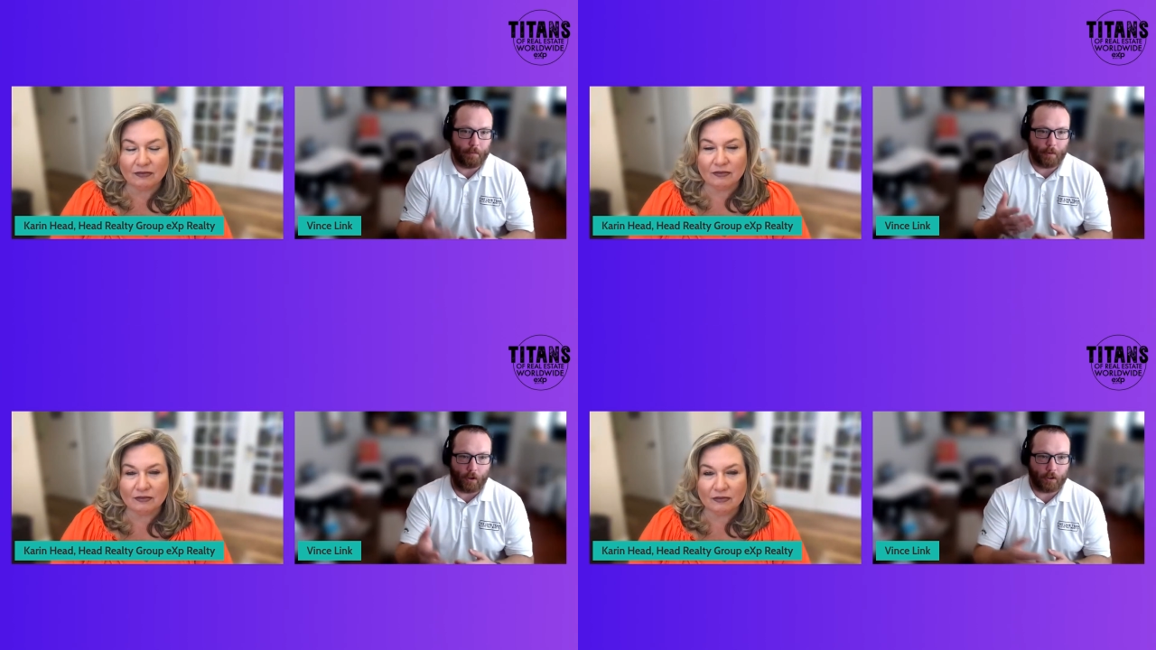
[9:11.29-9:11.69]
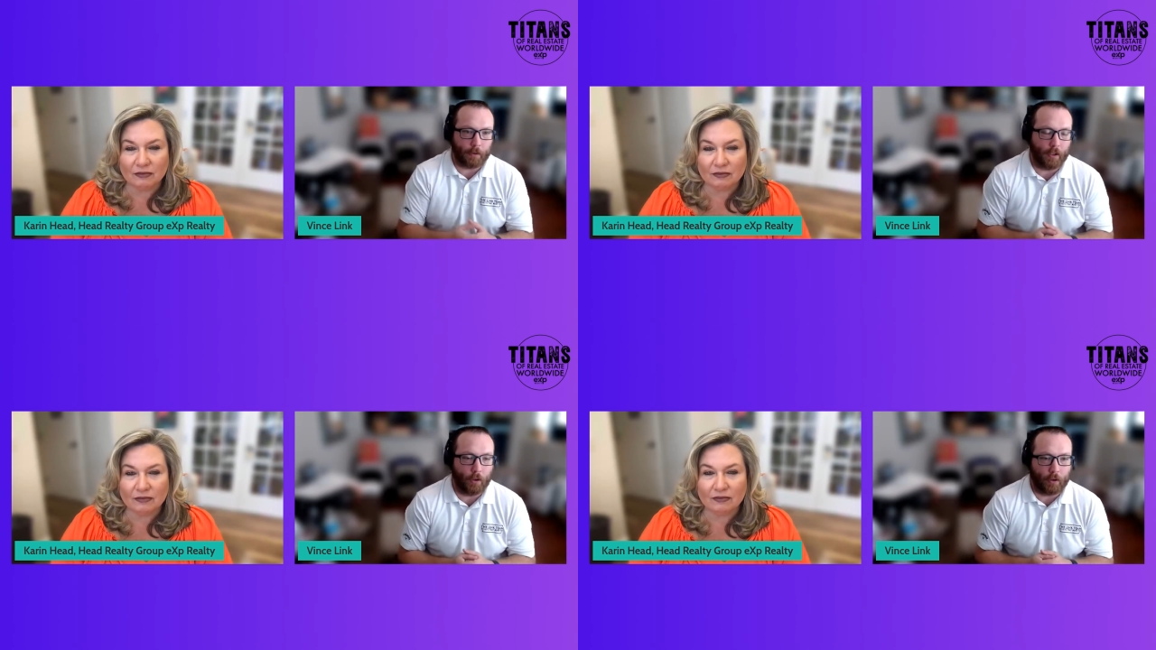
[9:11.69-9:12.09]
Speaker 1: partner
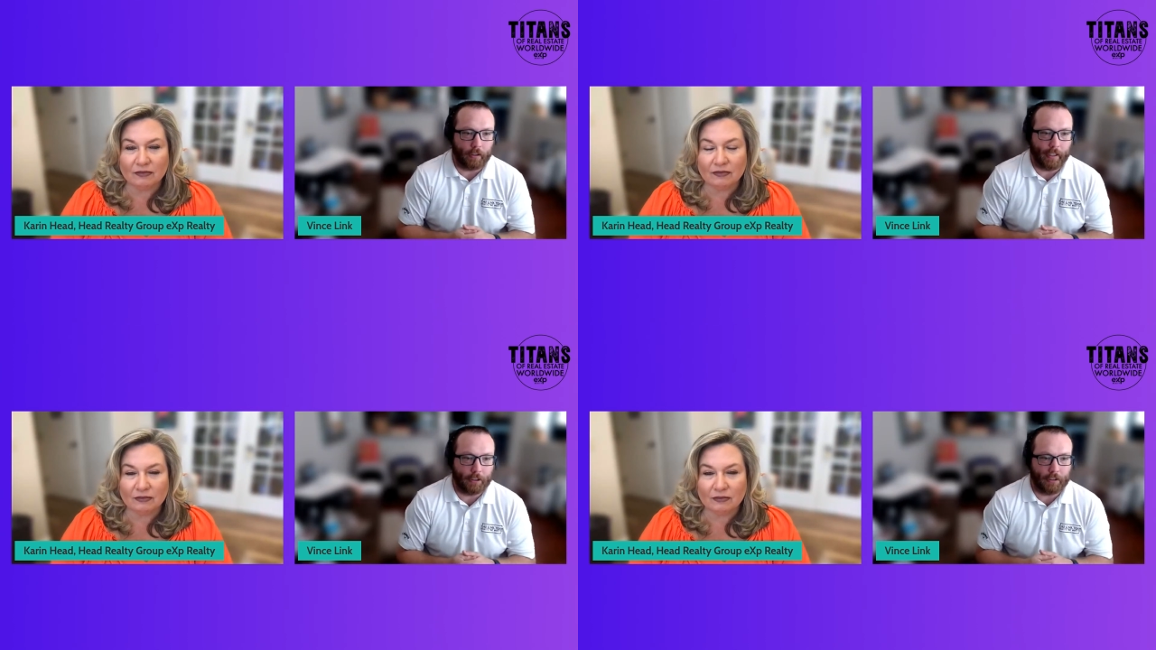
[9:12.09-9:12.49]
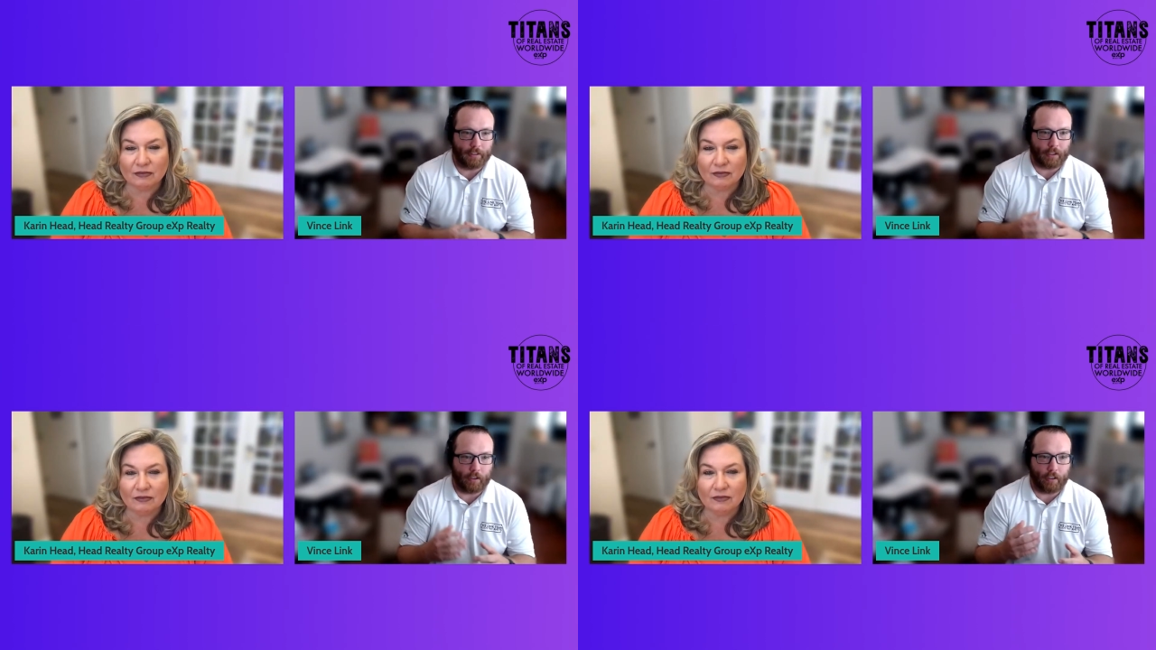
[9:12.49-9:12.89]
with local agents
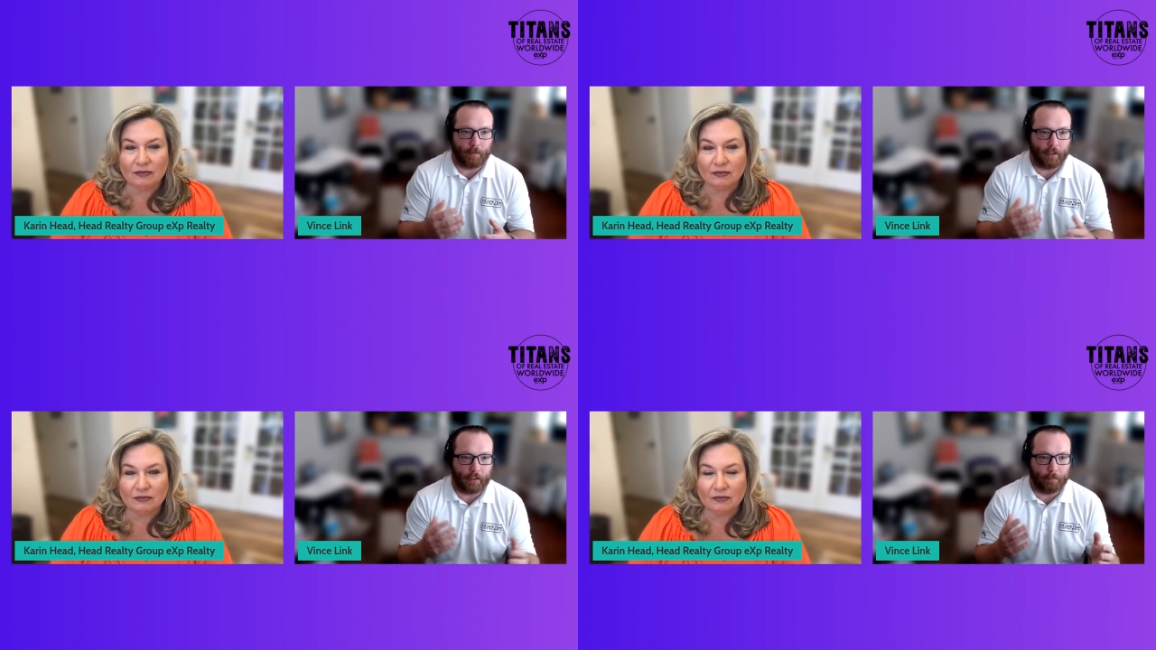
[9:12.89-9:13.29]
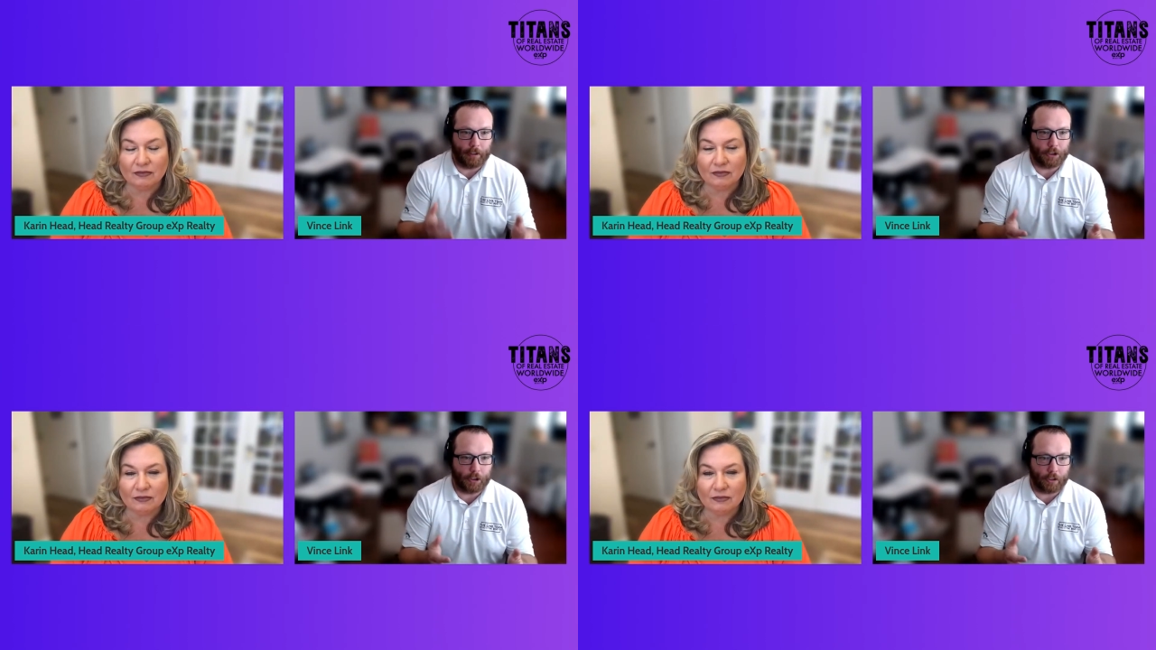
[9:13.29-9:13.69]
that are going to be able to make
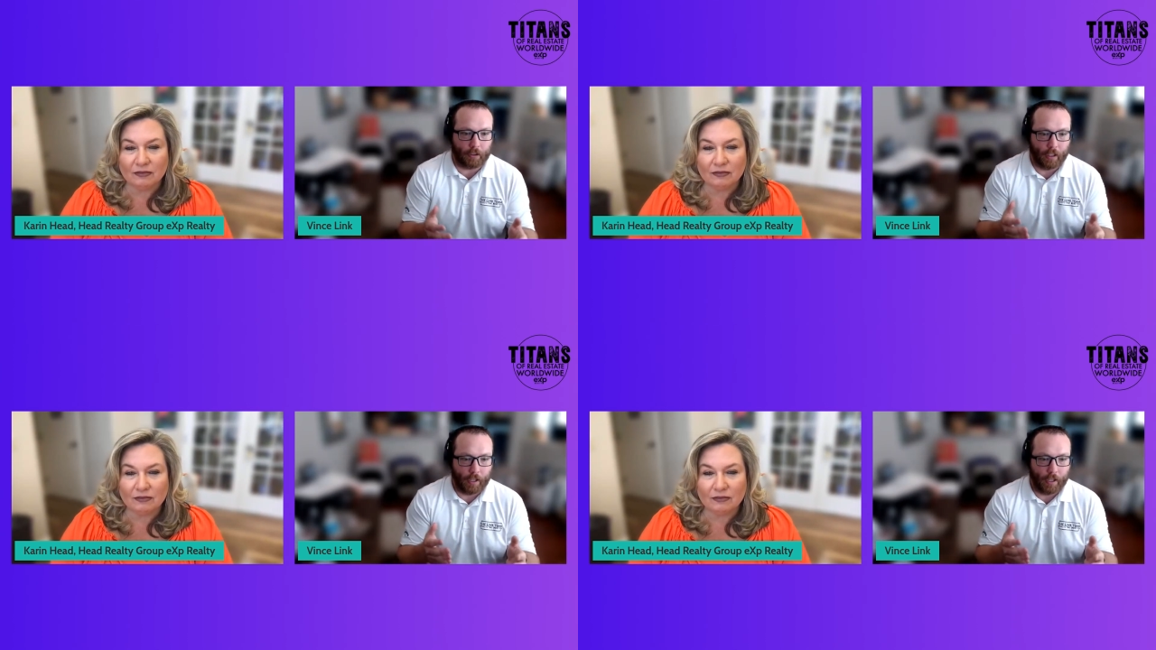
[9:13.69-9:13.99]
sure